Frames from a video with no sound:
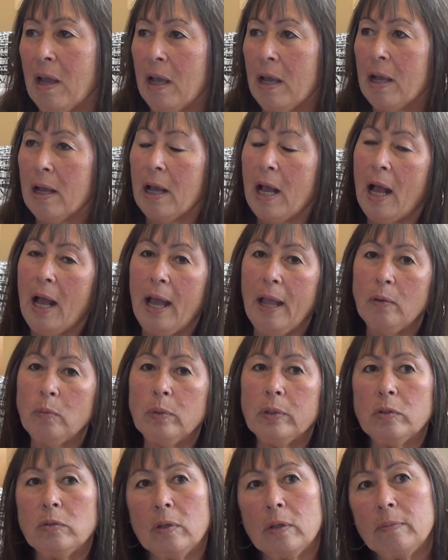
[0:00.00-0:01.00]
I
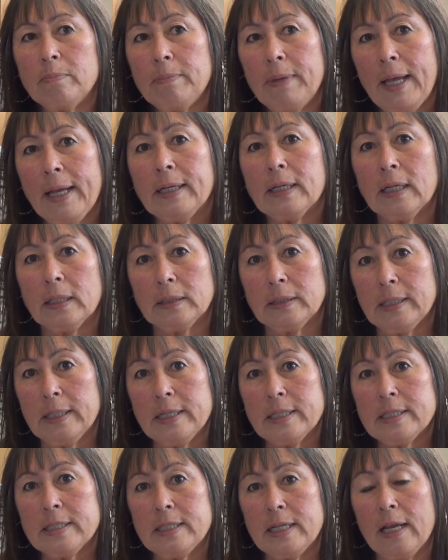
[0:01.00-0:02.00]
would make a
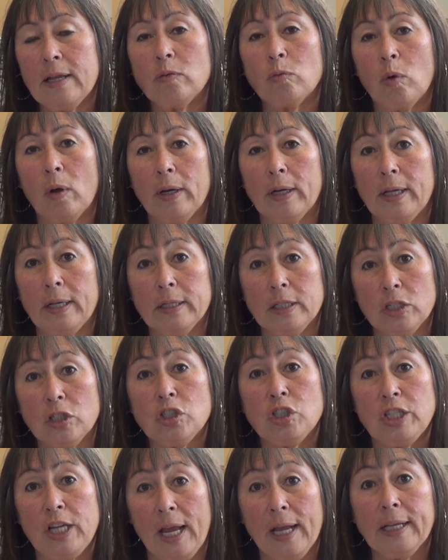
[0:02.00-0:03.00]
list and want to
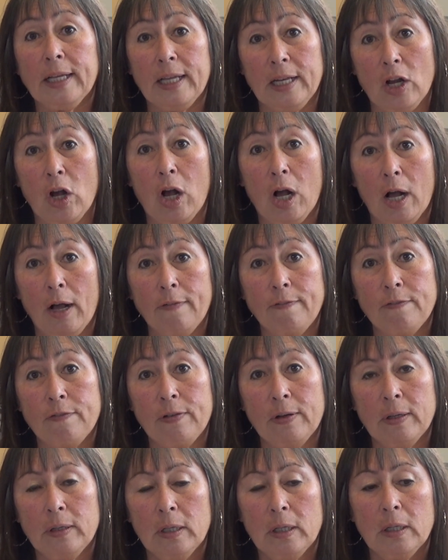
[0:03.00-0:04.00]
check it
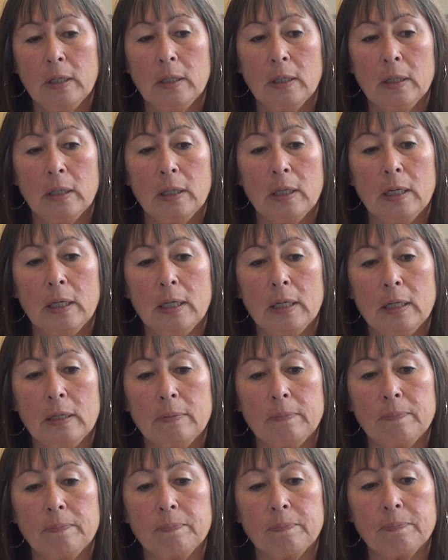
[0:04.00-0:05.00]
off,
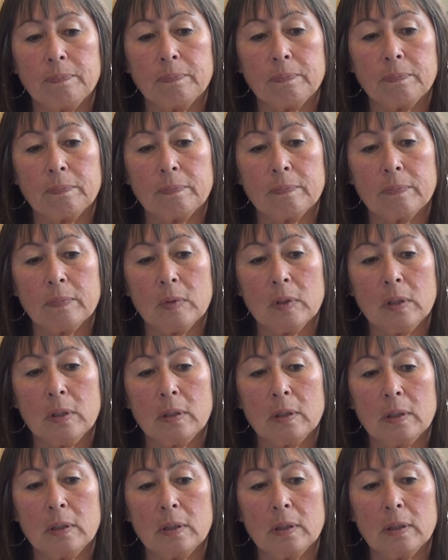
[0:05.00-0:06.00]

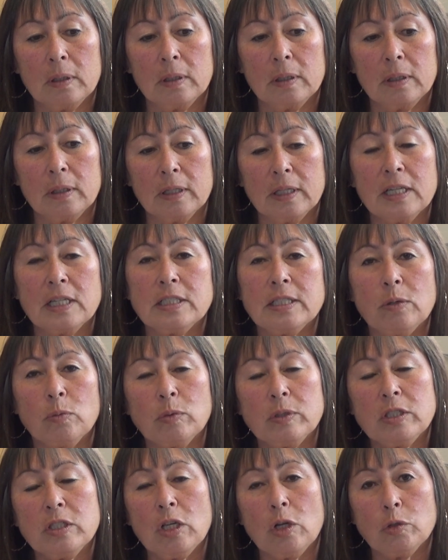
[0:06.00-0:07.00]
because it
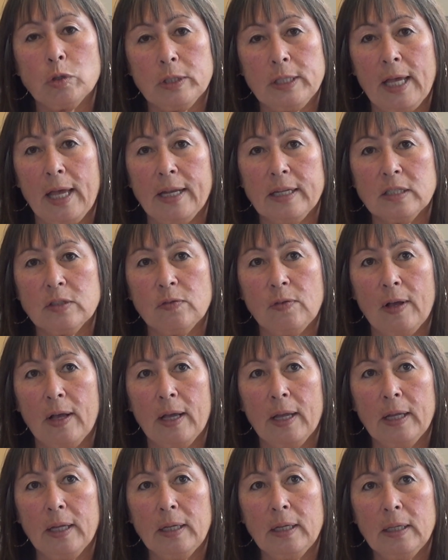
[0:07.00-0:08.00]
was so
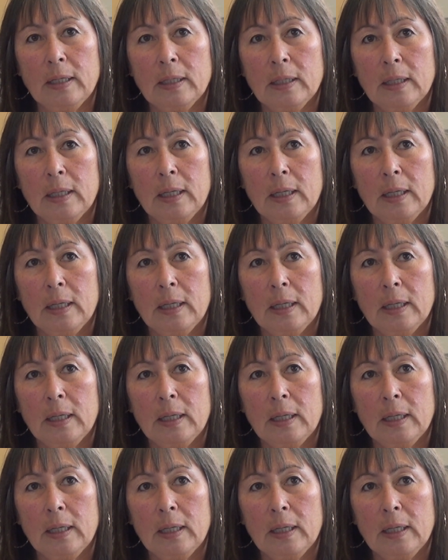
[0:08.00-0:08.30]
satisfying.